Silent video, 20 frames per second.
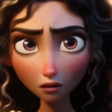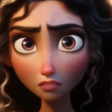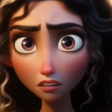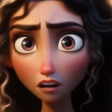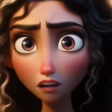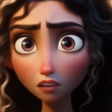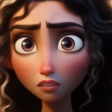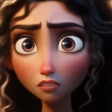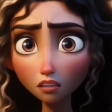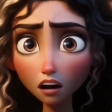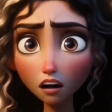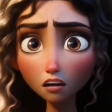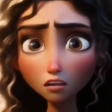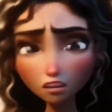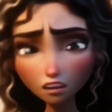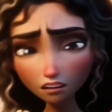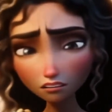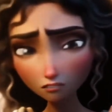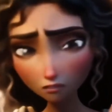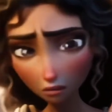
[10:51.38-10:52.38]

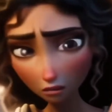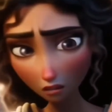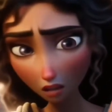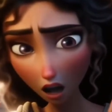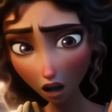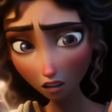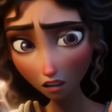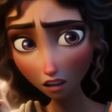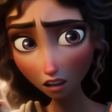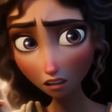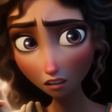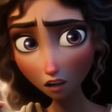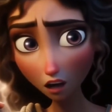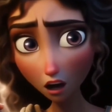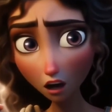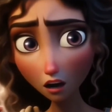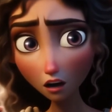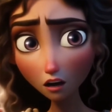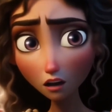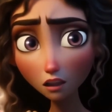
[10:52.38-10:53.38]
bowstrings that had not
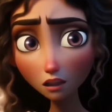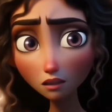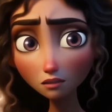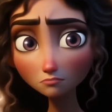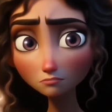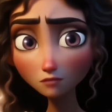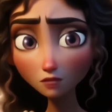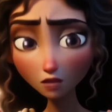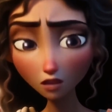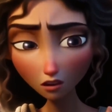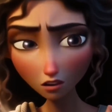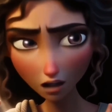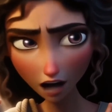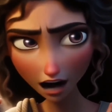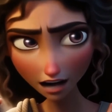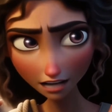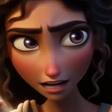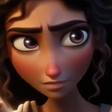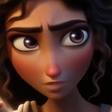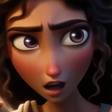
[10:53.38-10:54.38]
been dried, and
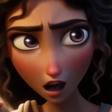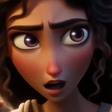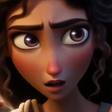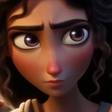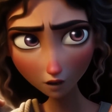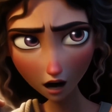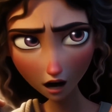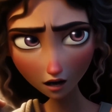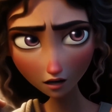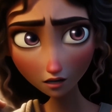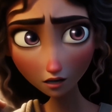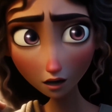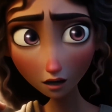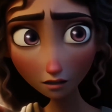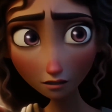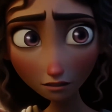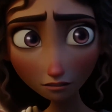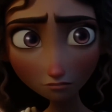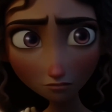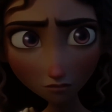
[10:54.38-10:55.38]
she tied him
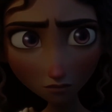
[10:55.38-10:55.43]
with